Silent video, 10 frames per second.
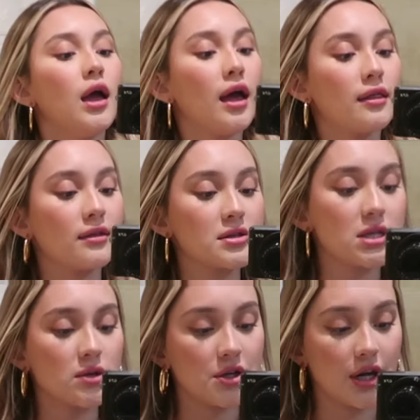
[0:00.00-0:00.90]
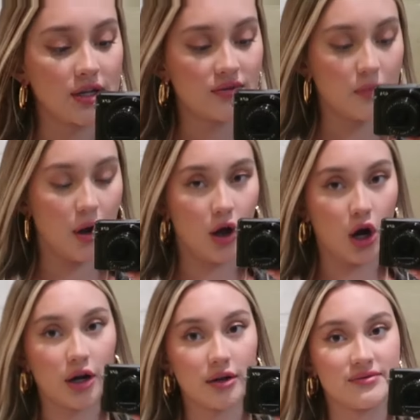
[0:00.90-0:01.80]
And then this little chain is from
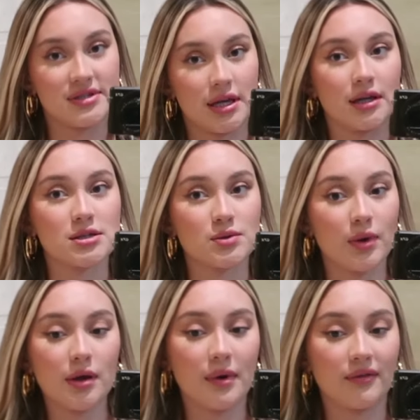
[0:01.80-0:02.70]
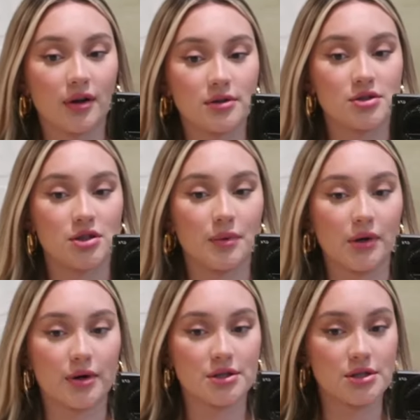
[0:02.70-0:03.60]
Heart of Sun Swim. I've gotten so
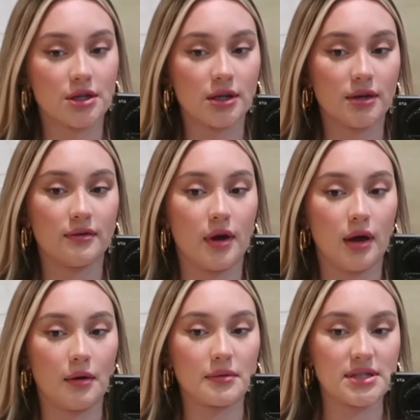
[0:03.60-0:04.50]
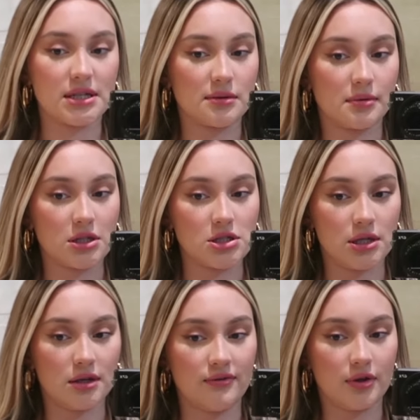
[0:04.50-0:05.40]
many questions on it because um, I took pictures
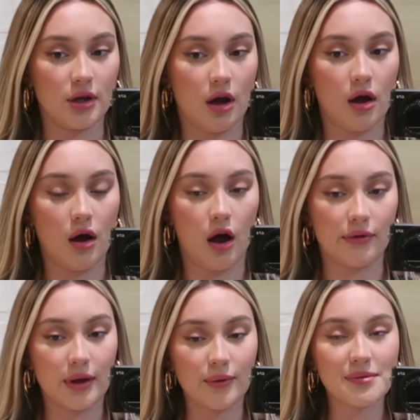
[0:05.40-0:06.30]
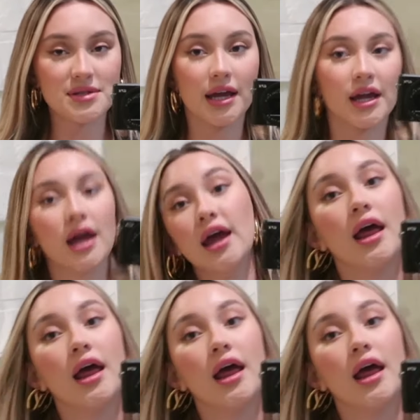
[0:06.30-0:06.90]
on it for the online website.